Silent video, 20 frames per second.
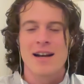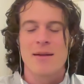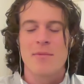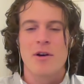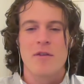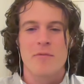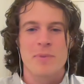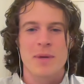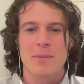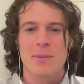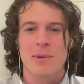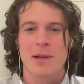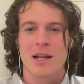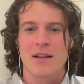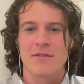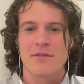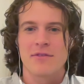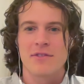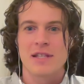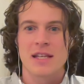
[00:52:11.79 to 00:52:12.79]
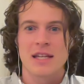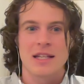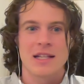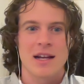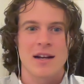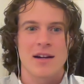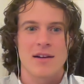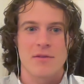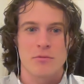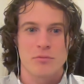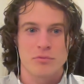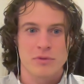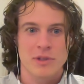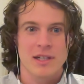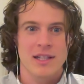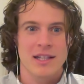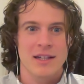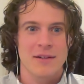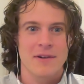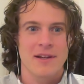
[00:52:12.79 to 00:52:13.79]
of people I've seen that are
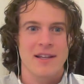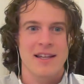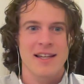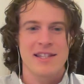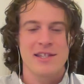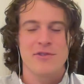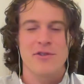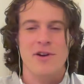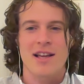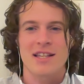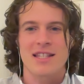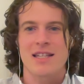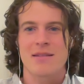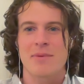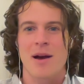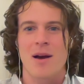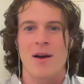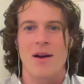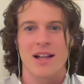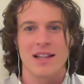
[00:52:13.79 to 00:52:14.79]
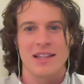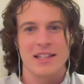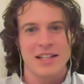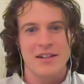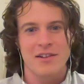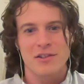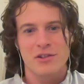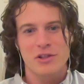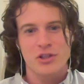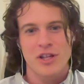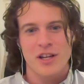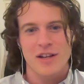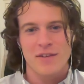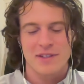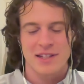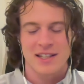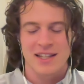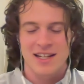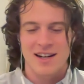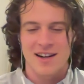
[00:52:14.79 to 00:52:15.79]
really, really stressed about a little shift
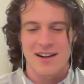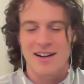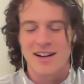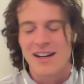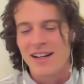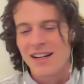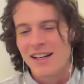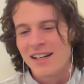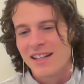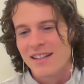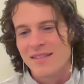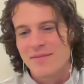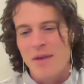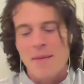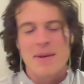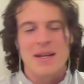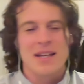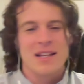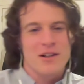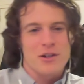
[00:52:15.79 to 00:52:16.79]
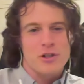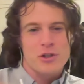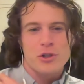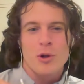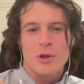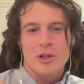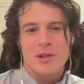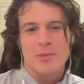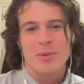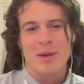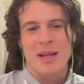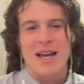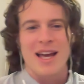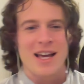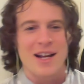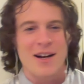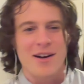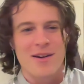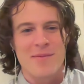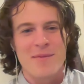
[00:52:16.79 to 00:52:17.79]
in maybe in their shoulder
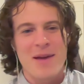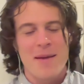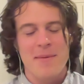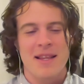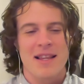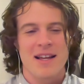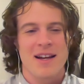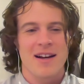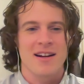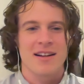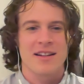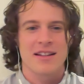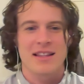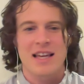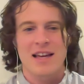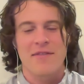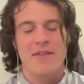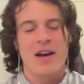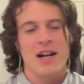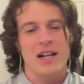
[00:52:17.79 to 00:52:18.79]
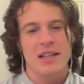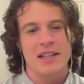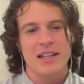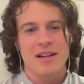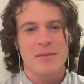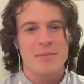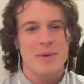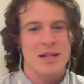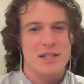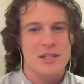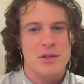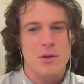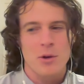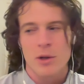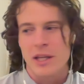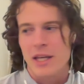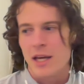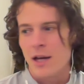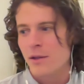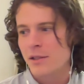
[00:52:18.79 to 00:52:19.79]
blade, or maybe they've got a little bit of
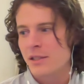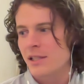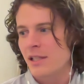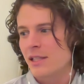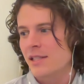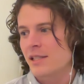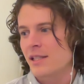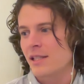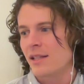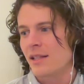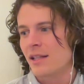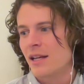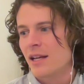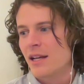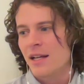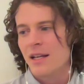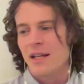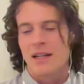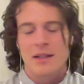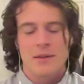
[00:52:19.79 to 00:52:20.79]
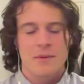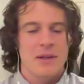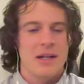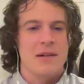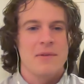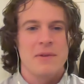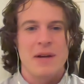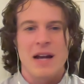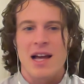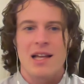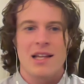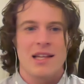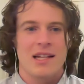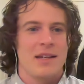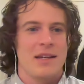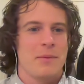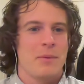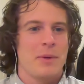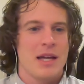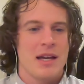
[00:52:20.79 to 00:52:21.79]
scoliosis, and when in
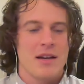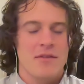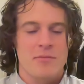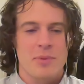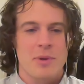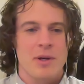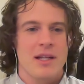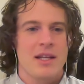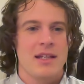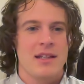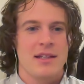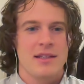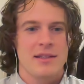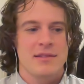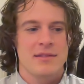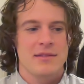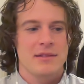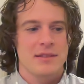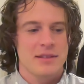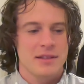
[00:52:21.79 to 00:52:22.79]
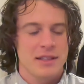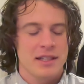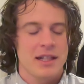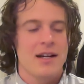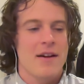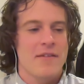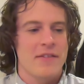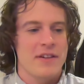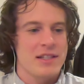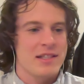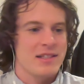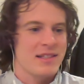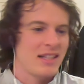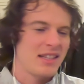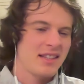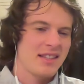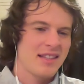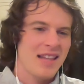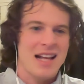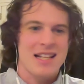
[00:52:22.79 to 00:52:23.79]
reality we have pretty clear evidence
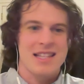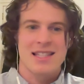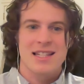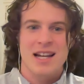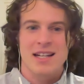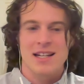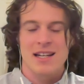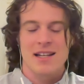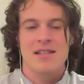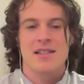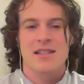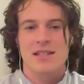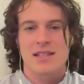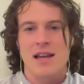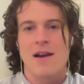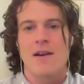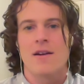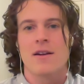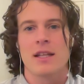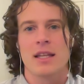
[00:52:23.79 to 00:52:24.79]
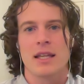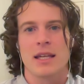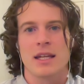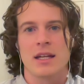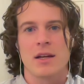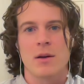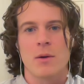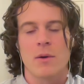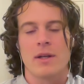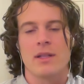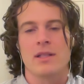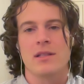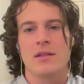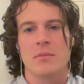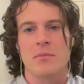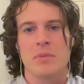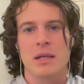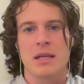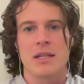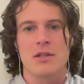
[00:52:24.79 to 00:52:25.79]
that that's not necessarily going to
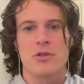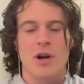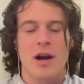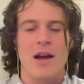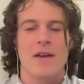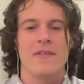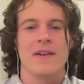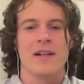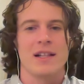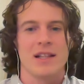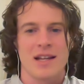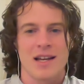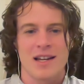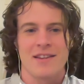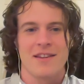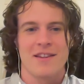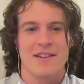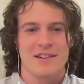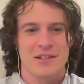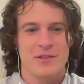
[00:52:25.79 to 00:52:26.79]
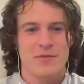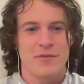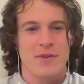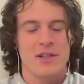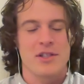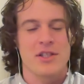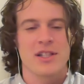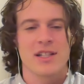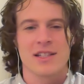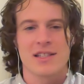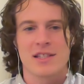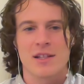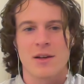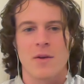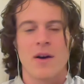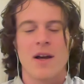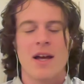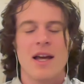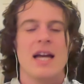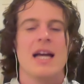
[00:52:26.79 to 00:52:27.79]
be driving a lot of their dysfunction. And so
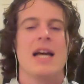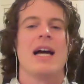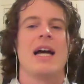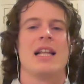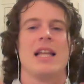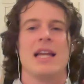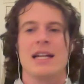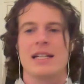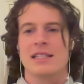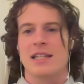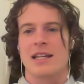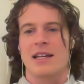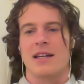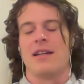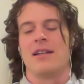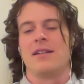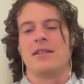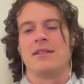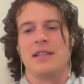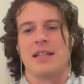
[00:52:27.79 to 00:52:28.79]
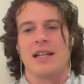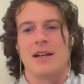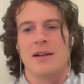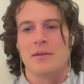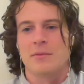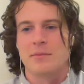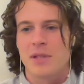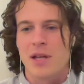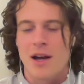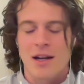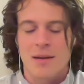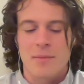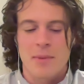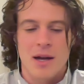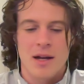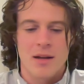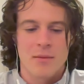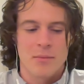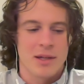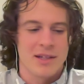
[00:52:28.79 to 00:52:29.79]
I like to, talk about
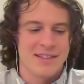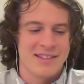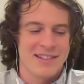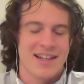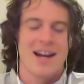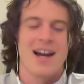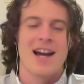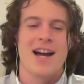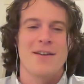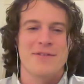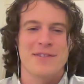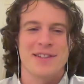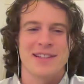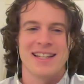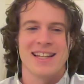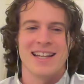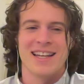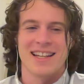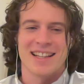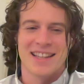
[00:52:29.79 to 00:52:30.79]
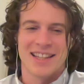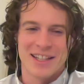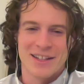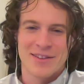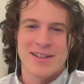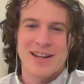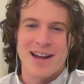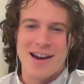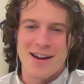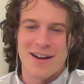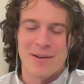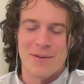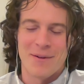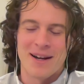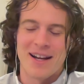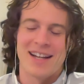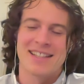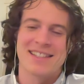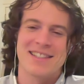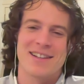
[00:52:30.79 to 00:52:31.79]
it, but I often get a little carried
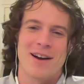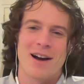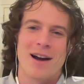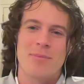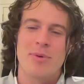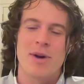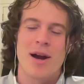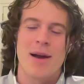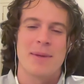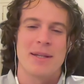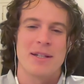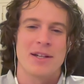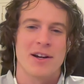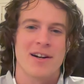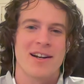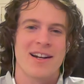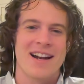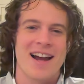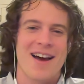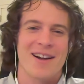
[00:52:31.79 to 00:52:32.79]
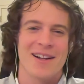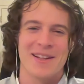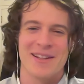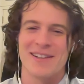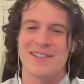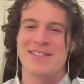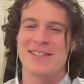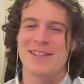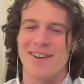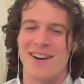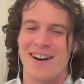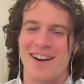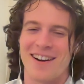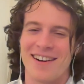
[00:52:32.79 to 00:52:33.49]
away. So I probably nerded out a little too hard